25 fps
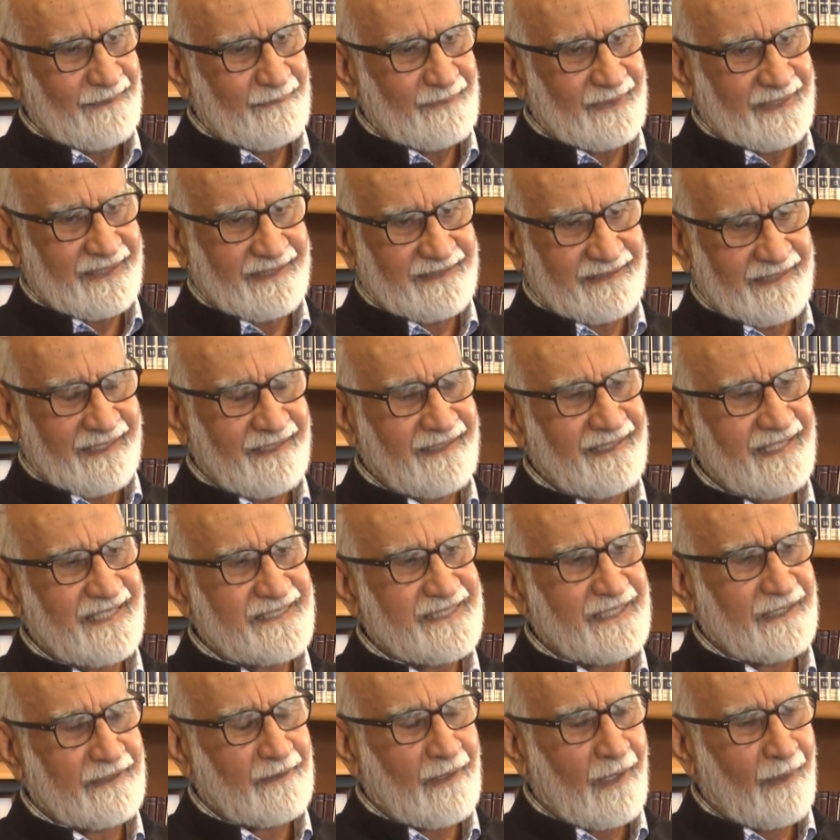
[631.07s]
Because
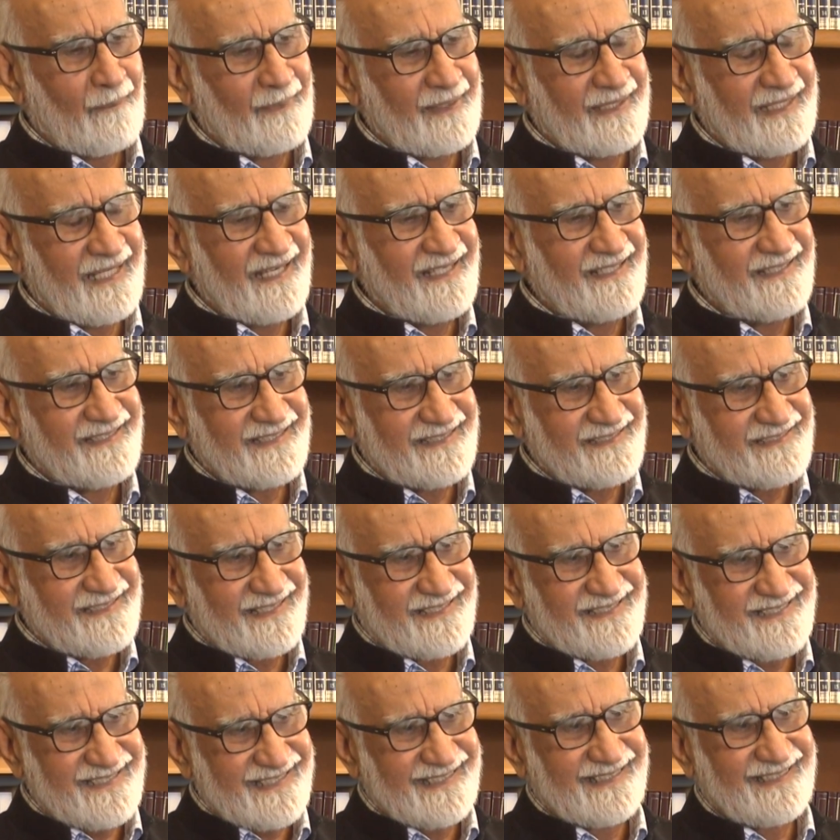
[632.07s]
unless the commonalities
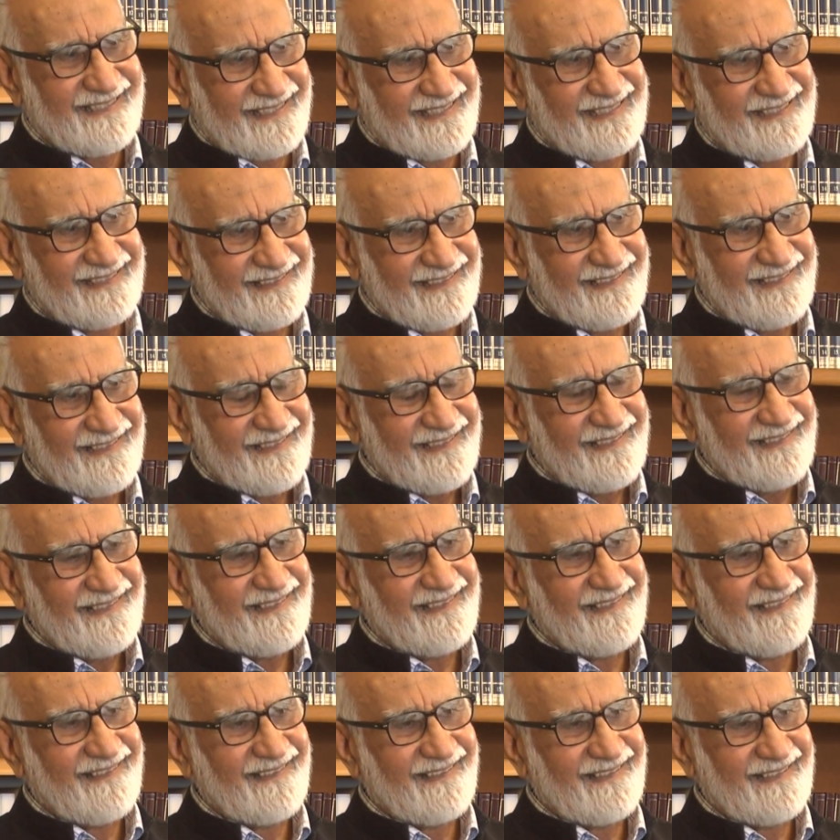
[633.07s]
are seen
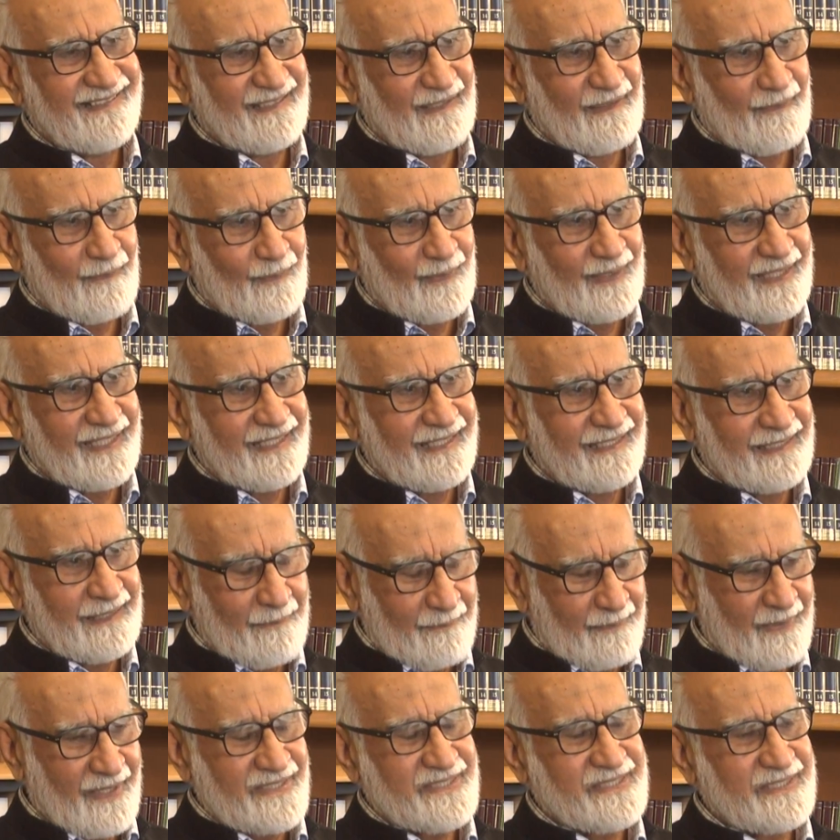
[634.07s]
in a way, in a
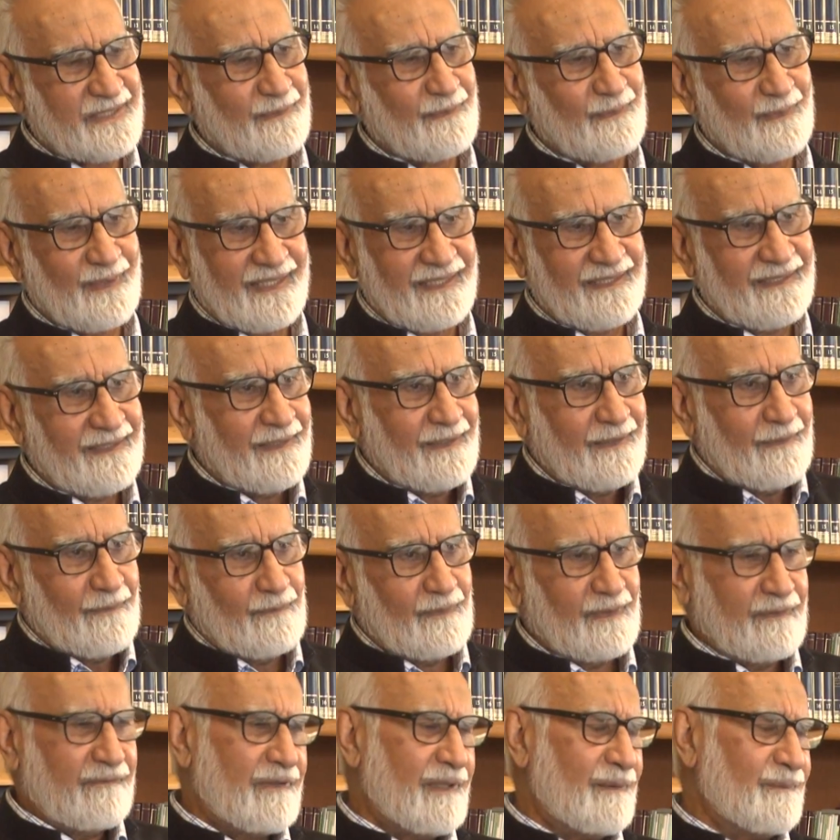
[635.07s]
positive way,
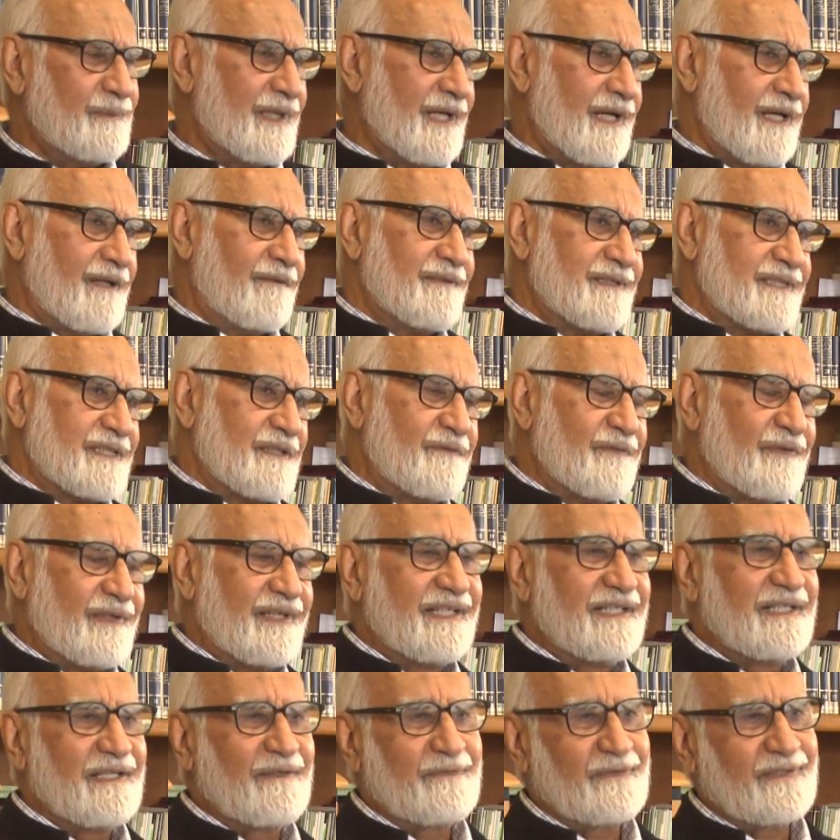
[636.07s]
we will be always
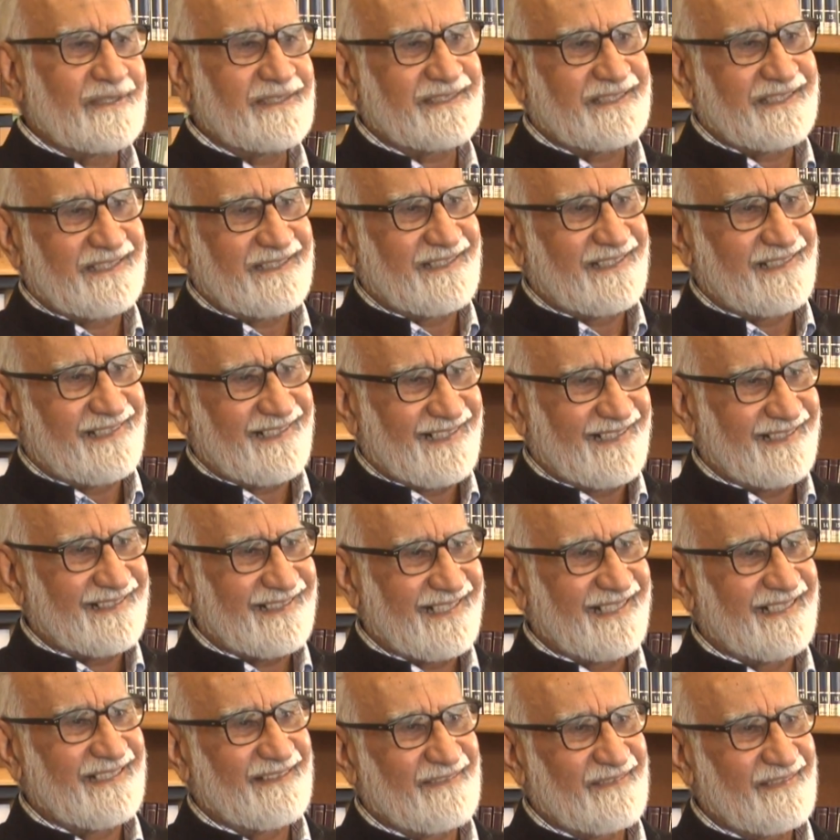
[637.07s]
afraid of each other and
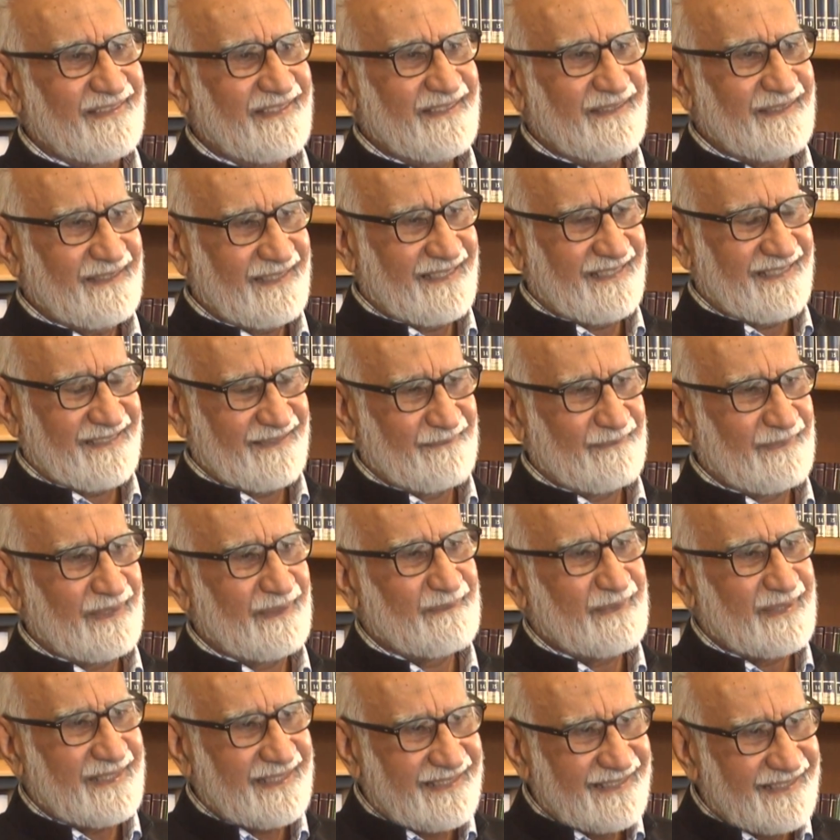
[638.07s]
kind of
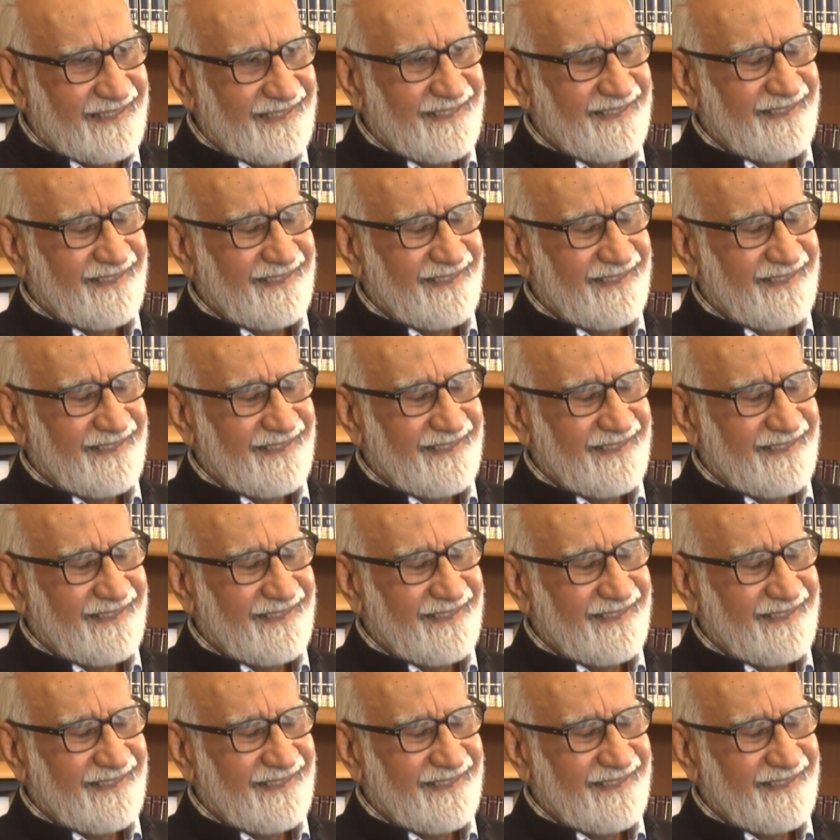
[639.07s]
maybe